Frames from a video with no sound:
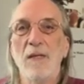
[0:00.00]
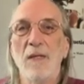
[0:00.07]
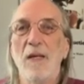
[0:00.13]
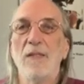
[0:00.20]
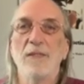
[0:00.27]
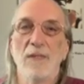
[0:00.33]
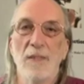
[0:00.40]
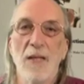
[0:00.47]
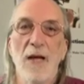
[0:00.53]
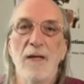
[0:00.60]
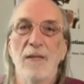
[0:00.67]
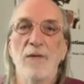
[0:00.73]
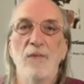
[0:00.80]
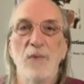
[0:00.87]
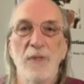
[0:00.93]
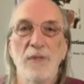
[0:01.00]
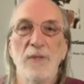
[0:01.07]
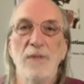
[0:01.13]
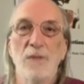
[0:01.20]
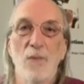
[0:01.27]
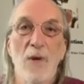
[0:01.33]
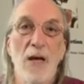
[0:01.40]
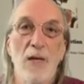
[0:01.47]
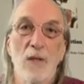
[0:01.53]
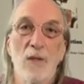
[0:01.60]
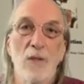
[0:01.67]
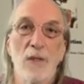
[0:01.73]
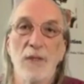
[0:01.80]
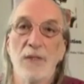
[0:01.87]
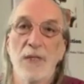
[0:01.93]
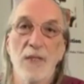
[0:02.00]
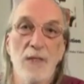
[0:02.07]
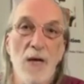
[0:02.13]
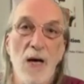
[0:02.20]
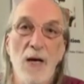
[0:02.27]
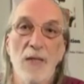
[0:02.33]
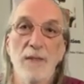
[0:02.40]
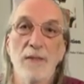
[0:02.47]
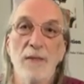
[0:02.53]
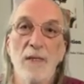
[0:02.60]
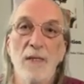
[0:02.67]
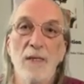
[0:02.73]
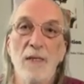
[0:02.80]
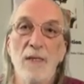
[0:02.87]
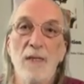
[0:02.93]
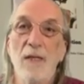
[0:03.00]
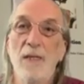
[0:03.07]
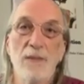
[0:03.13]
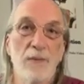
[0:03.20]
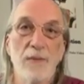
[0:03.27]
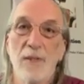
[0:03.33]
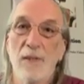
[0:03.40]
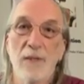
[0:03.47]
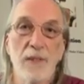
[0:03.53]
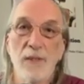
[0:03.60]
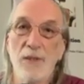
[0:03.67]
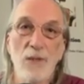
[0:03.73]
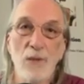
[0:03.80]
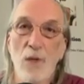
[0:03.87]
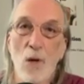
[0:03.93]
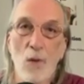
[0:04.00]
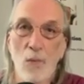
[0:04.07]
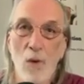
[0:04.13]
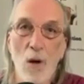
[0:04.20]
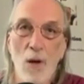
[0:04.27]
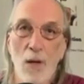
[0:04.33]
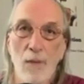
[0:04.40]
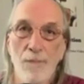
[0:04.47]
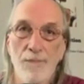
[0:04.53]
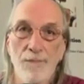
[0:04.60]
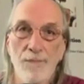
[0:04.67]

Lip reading: That's a lot of the reasons why, according to us, Israel can do no wrong.